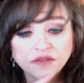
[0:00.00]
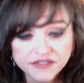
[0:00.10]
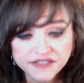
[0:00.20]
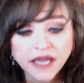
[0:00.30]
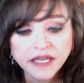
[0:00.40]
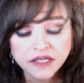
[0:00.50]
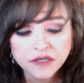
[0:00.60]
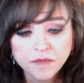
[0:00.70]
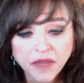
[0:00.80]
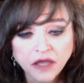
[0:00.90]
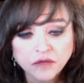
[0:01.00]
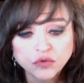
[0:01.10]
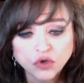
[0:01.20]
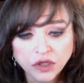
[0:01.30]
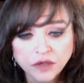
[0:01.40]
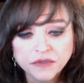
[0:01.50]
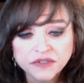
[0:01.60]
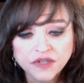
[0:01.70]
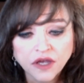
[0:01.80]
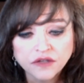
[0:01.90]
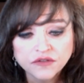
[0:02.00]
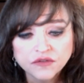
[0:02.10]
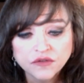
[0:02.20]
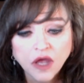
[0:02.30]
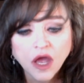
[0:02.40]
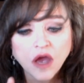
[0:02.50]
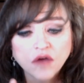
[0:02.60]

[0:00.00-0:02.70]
The second command prohibits us